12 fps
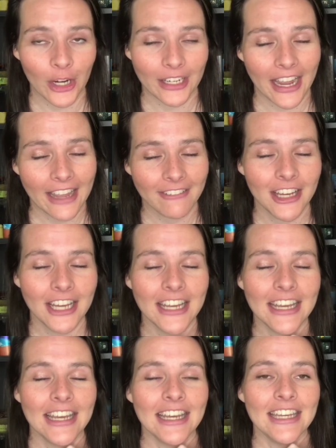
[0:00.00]
Archive.
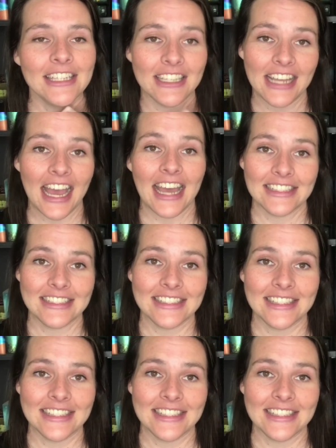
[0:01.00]
You guys,